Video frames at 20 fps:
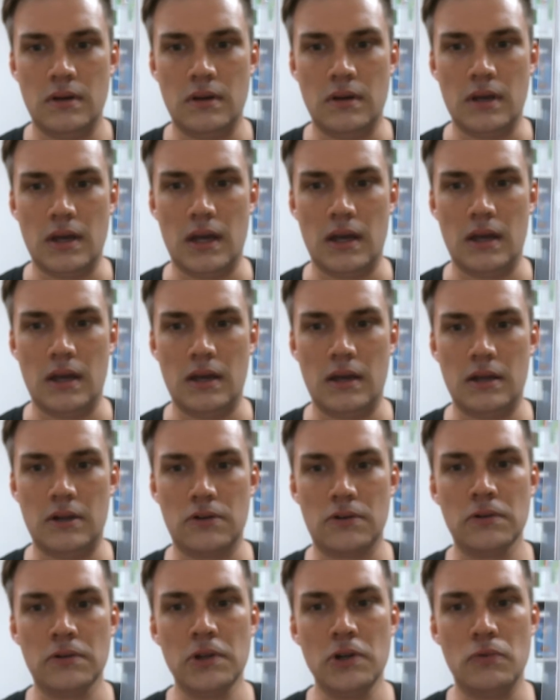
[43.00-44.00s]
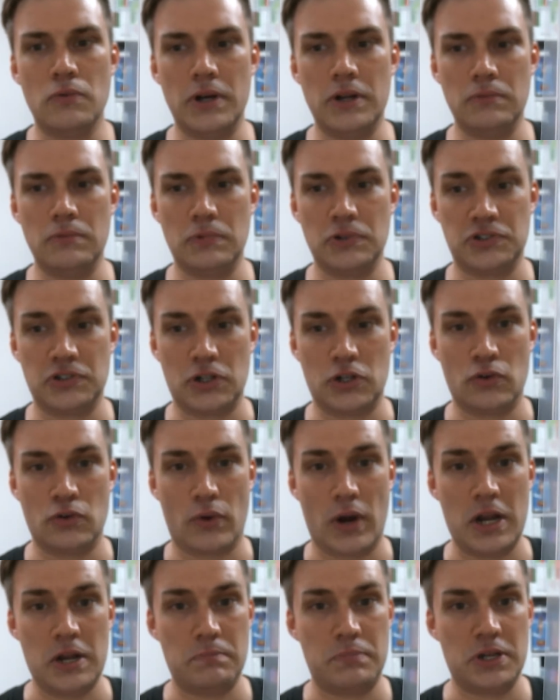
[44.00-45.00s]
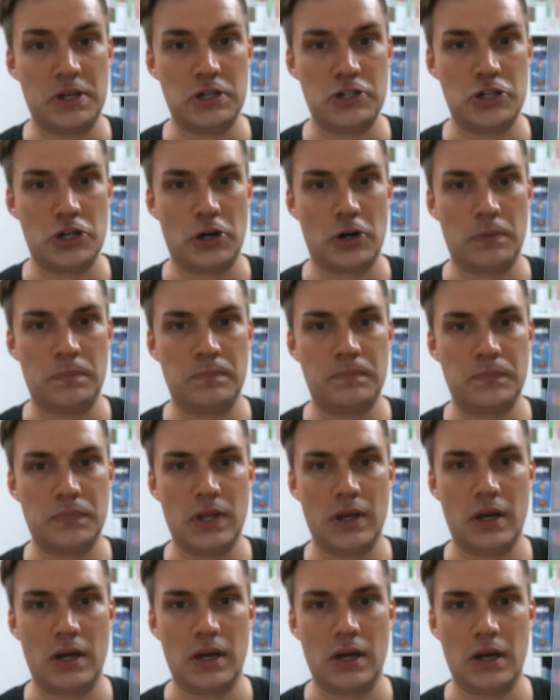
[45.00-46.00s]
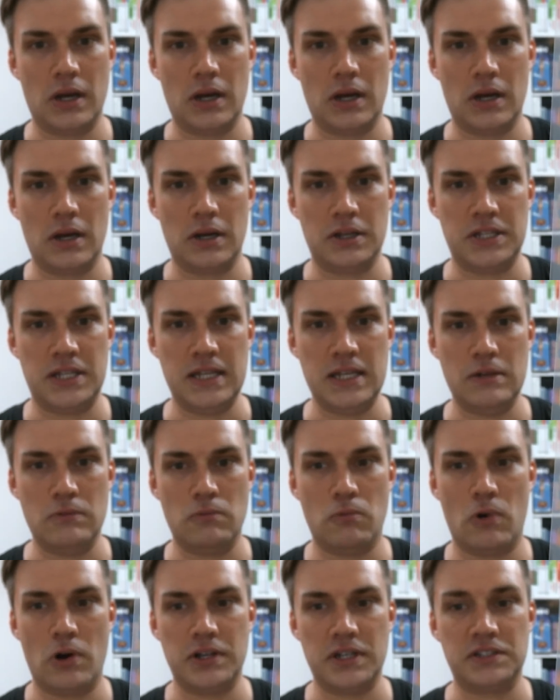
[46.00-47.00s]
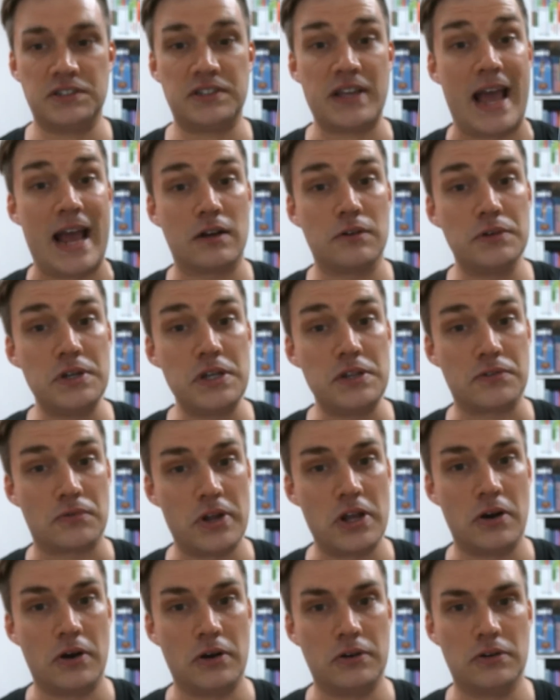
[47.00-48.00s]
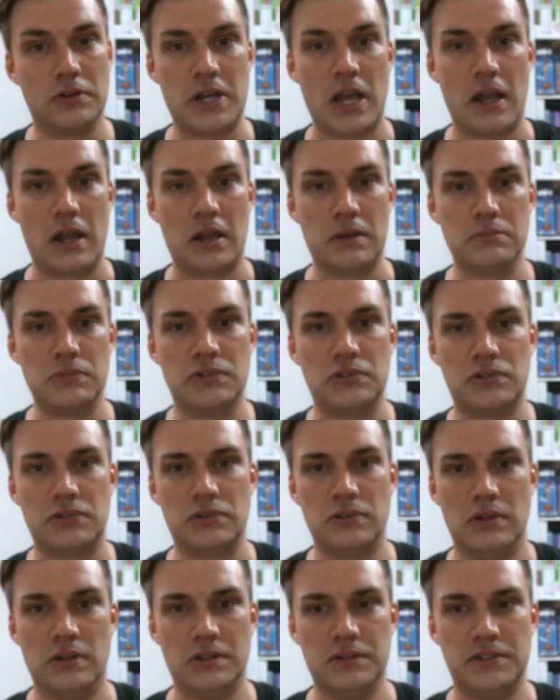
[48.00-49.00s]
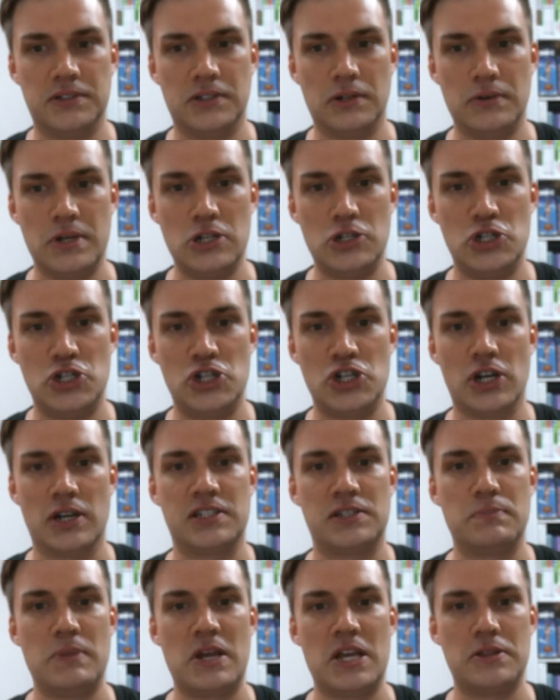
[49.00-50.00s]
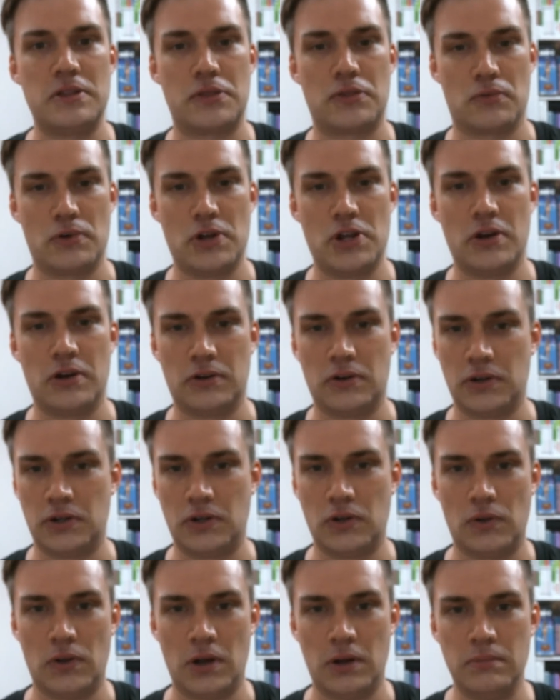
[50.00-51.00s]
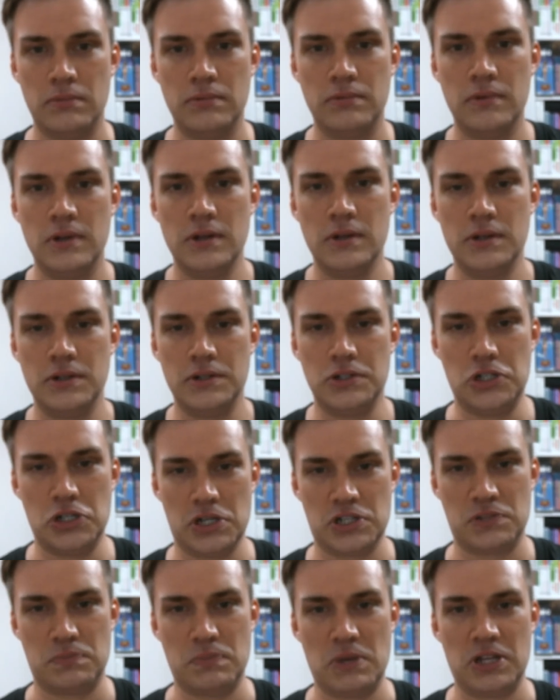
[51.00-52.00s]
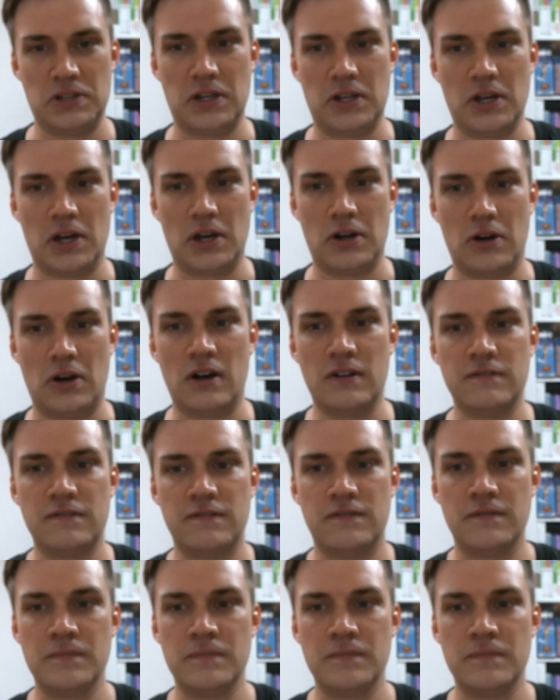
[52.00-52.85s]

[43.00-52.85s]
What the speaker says: And early win was a great pitcher. He won exactly 300 games, so he just made the 300 club, just made the cutoff.